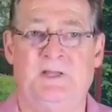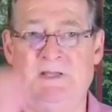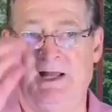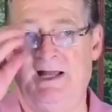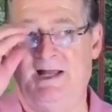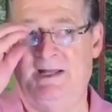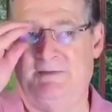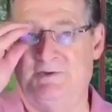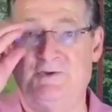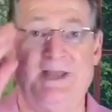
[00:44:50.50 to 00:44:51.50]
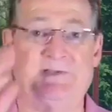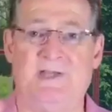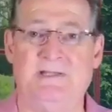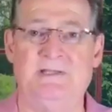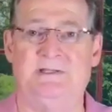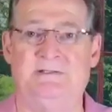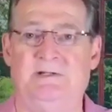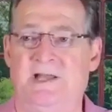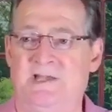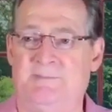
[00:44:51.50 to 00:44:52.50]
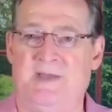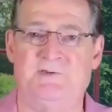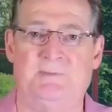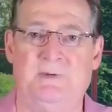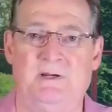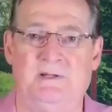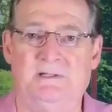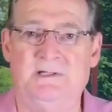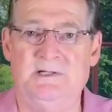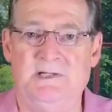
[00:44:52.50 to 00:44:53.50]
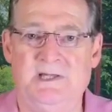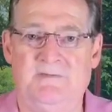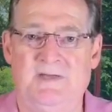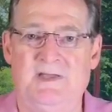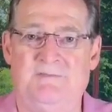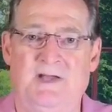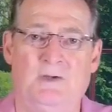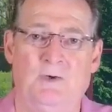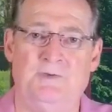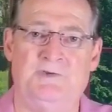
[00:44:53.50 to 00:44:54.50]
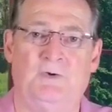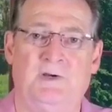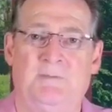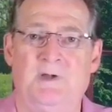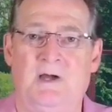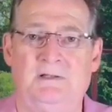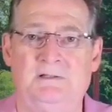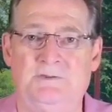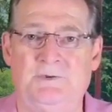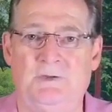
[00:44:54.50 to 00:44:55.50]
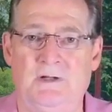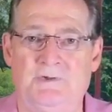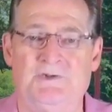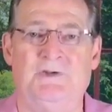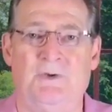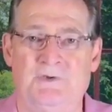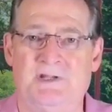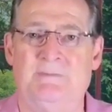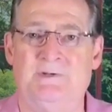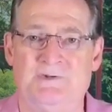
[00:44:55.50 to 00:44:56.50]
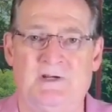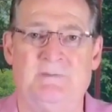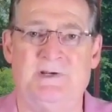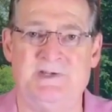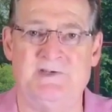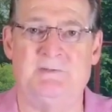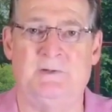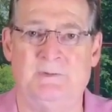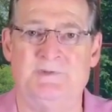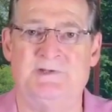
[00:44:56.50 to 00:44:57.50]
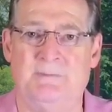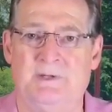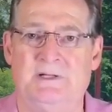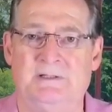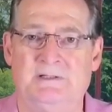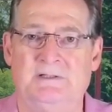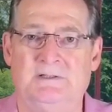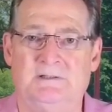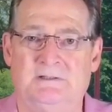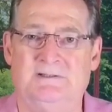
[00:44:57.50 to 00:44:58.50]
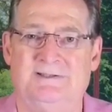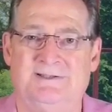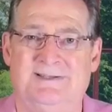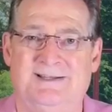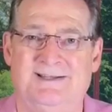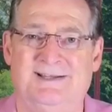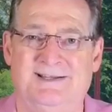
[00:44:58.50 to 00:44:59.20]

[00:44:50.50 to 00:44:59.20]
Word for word: I, I, every chance I get, you can ask Pastor Mary. If I, if I go to the store and I'm gone a little too long, she knows I've been sharing my testimony with somebody. Mm-hmm.